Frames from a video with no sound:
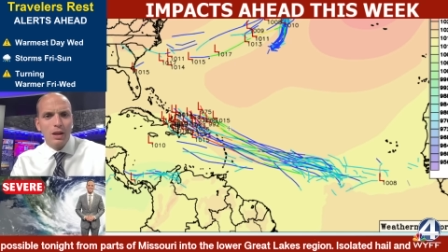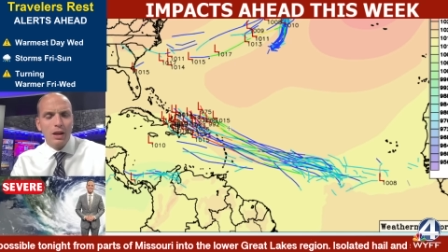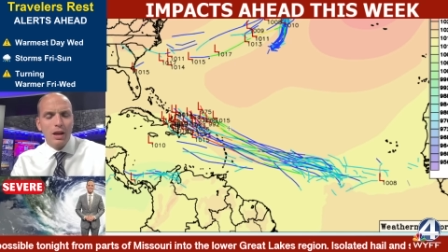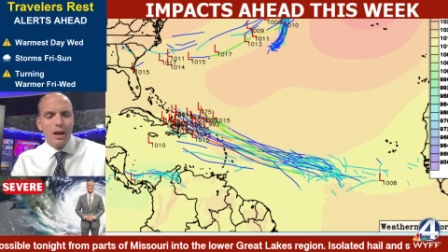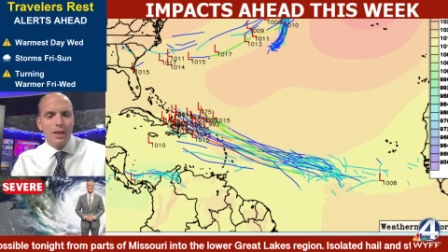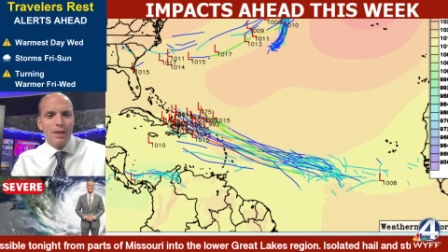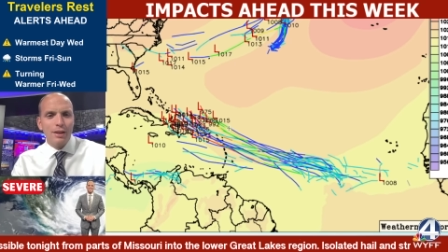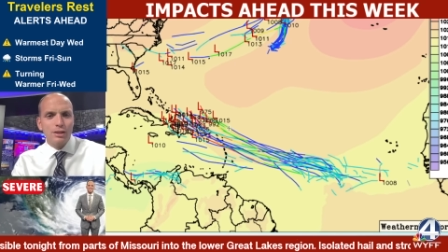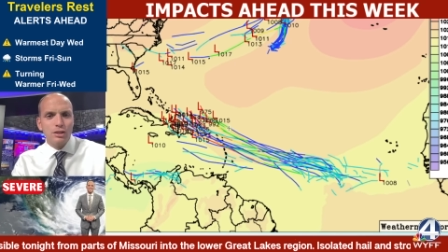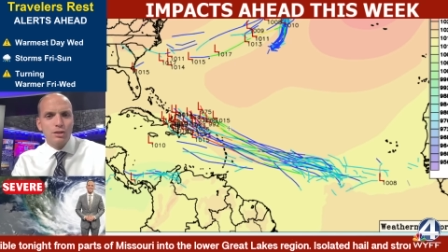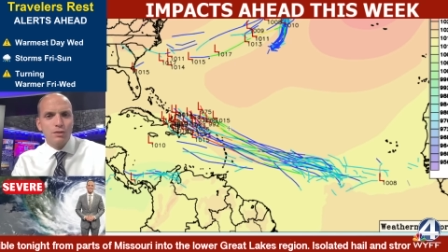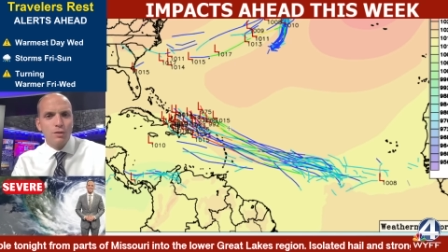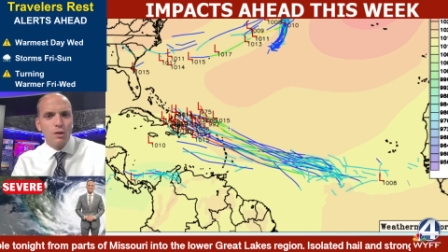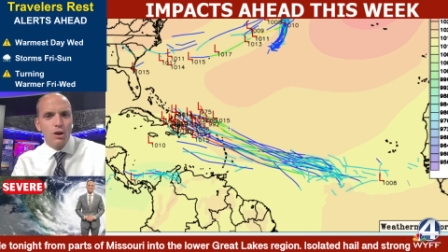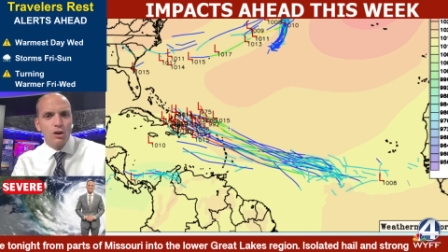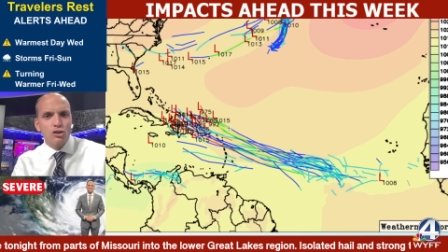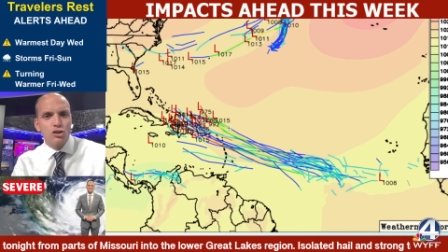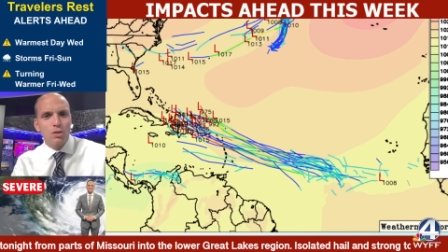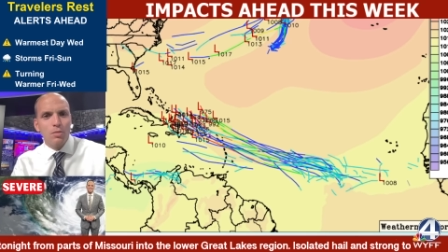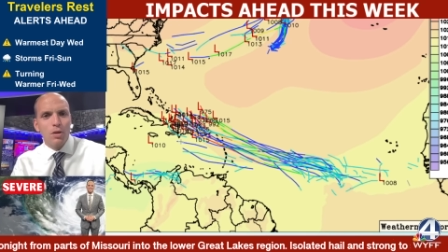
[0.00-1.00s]
And that's as
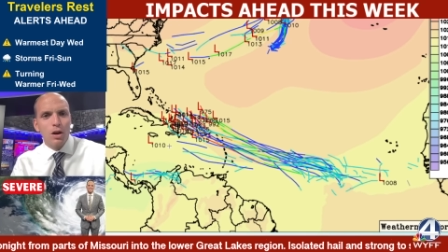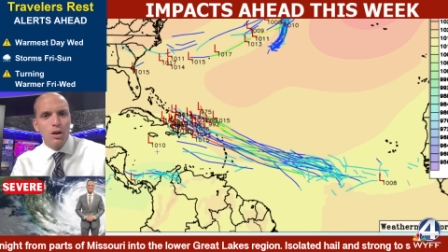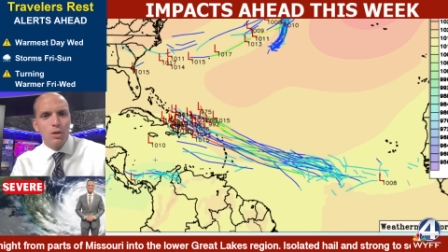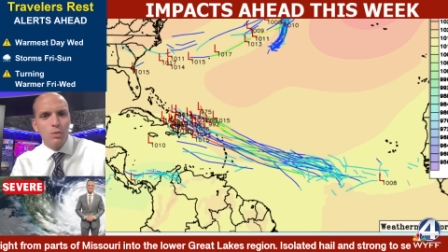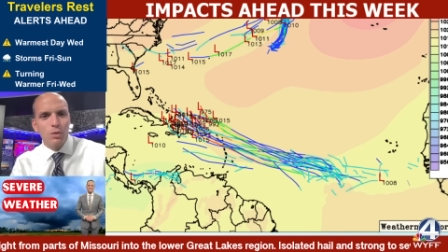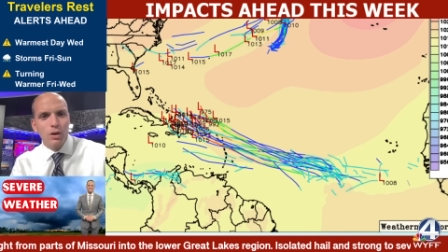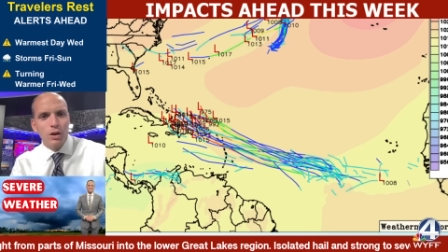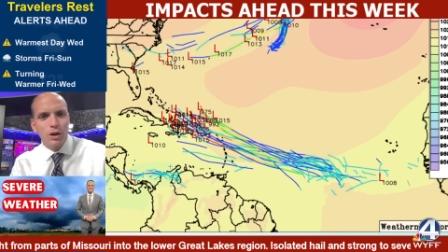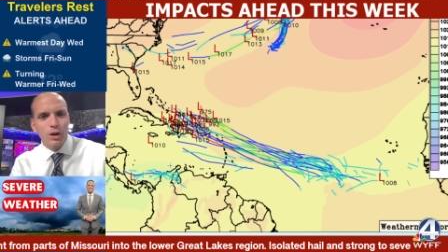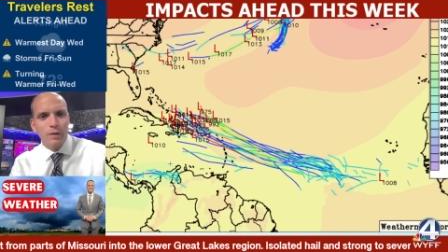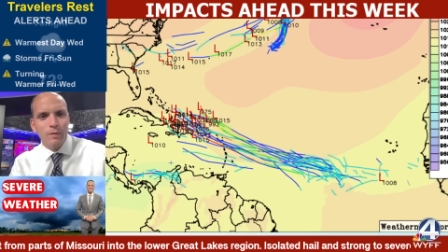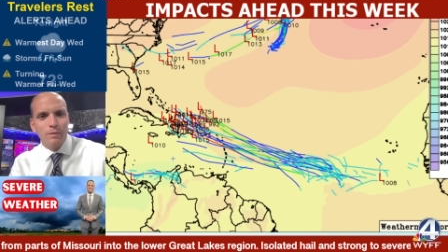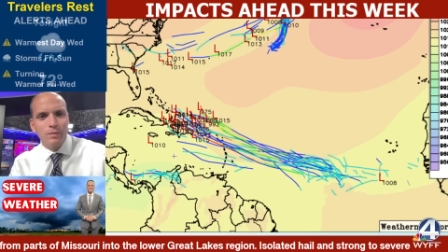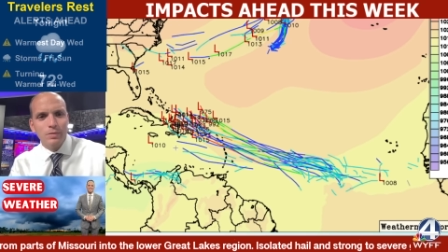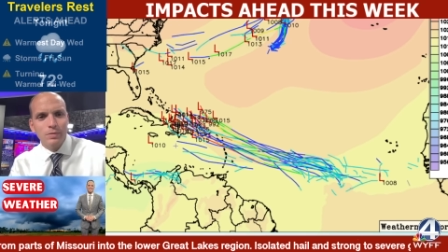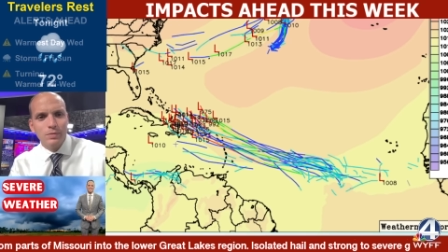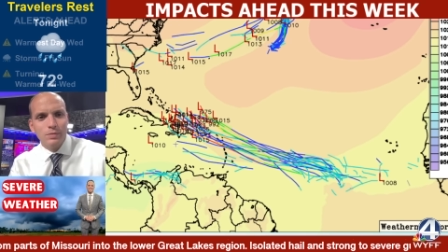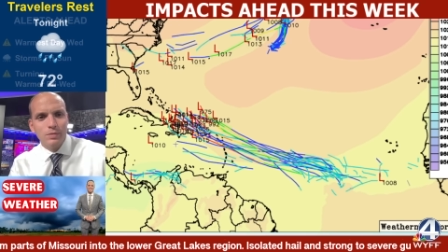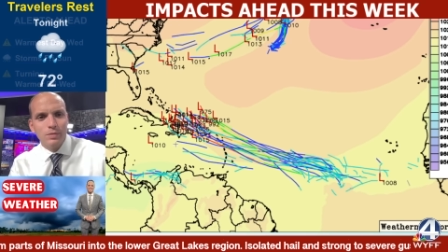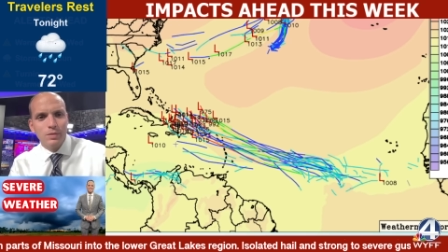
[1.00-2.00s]
far as our model will go.
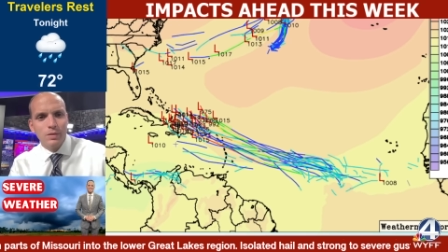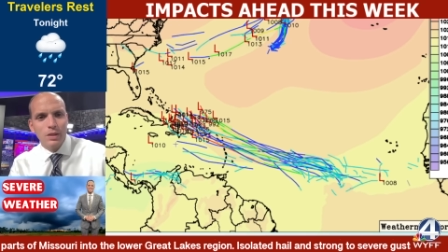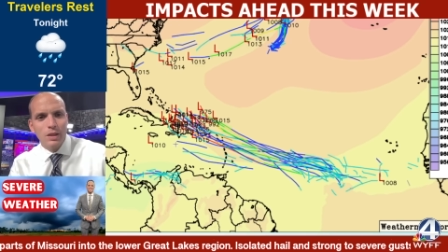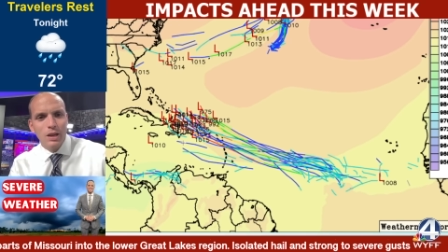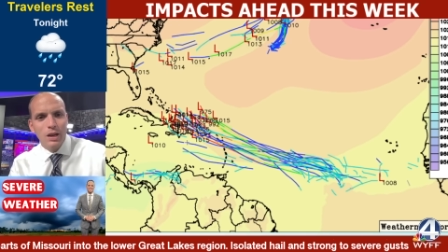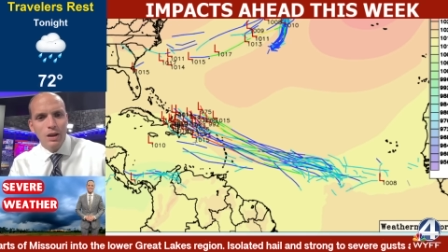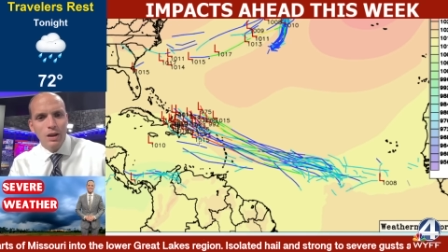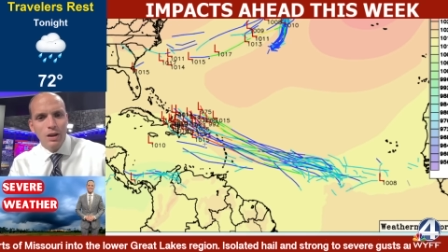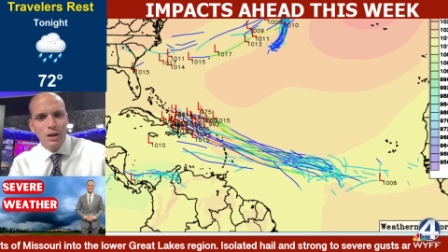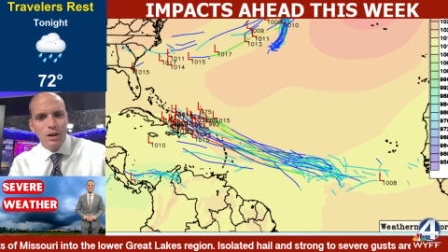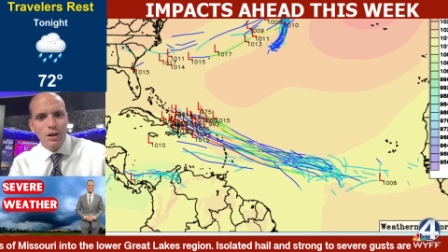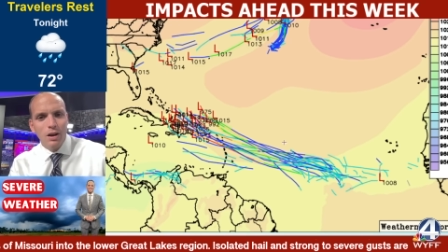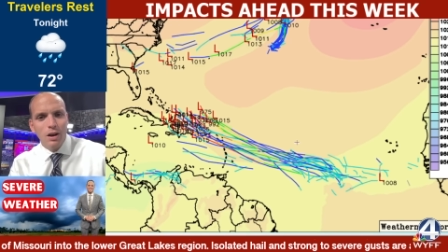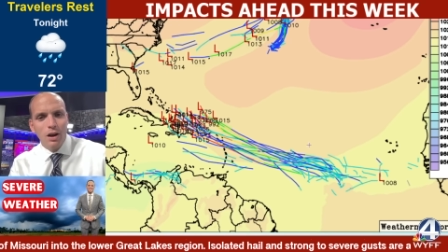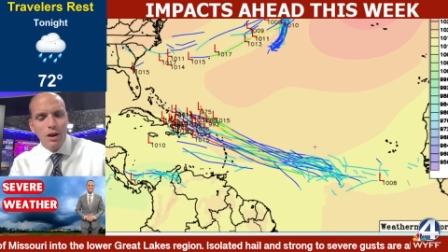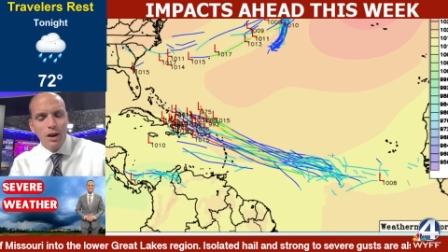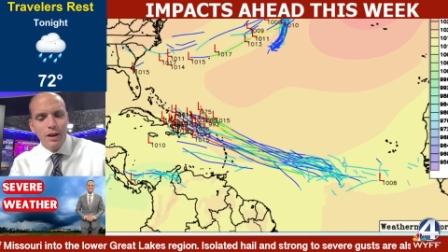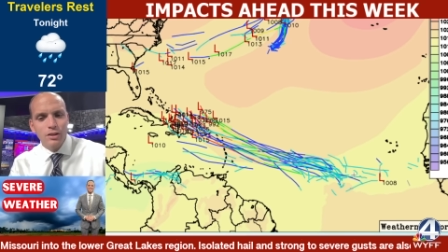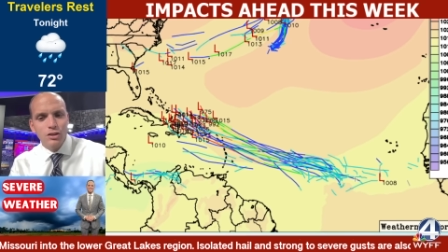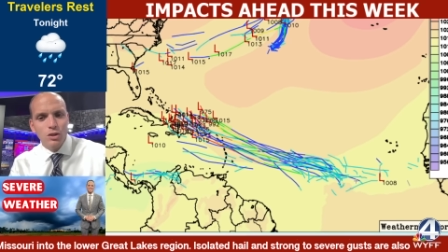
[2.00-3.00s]
All right,